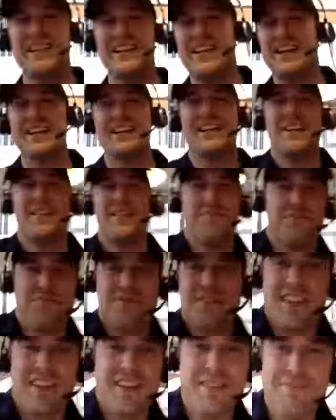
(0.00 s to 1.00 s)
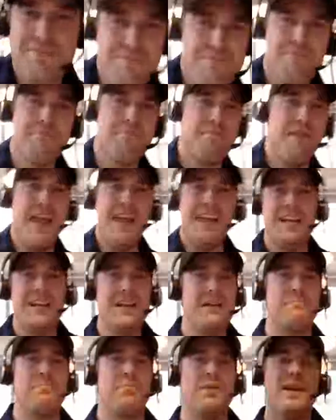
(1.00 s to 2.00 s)
Like making
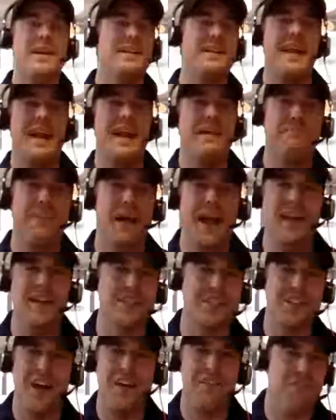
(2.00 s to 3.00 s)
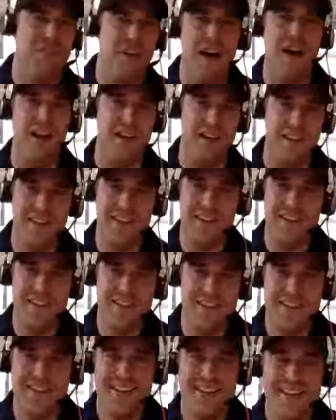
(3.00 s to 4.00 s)
the print campaign is not fun.
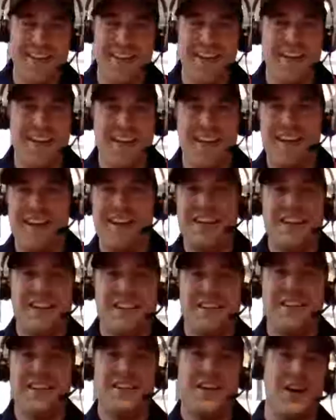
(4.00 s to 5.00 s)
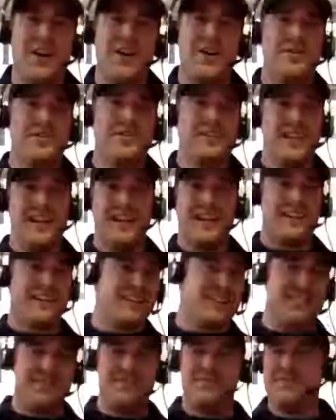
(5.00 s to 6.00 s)
You know, like
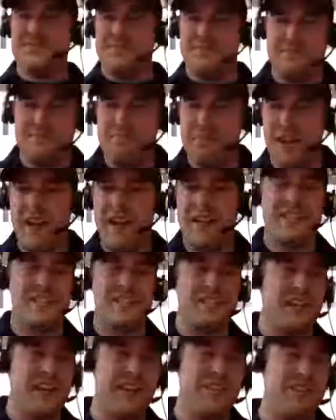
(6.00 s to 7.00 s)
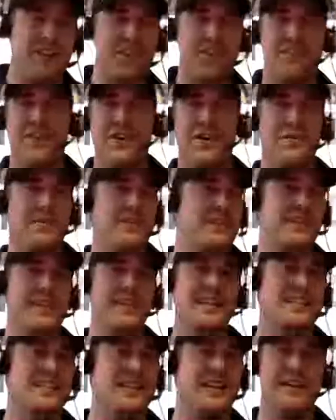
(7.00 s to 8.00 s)
being a slave to your phone when the
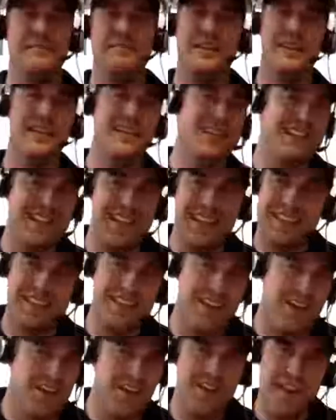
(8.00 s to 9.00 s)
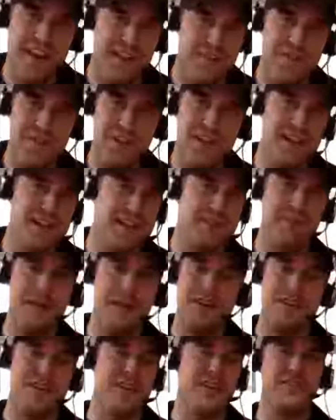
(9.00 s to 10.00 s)
leads come in, that's not all that fun,
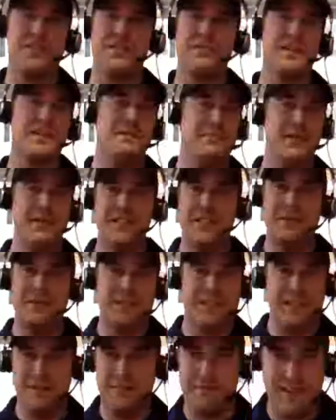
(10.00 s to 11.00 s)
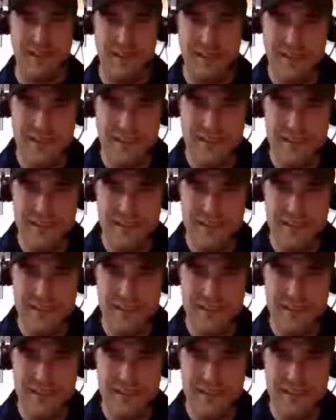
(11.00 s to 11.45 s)
especially if you're really busy with something.